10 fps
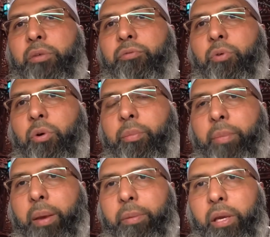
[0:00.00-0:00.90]
for
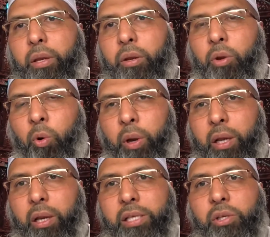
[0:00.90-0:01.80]
maybe knowing
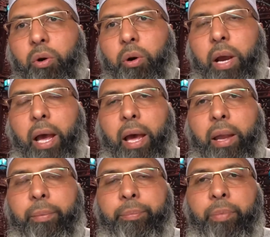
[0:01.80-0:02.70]
less
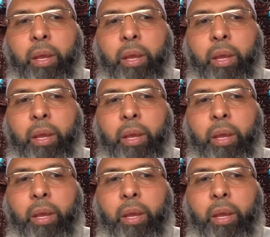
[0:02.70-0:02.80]
Quran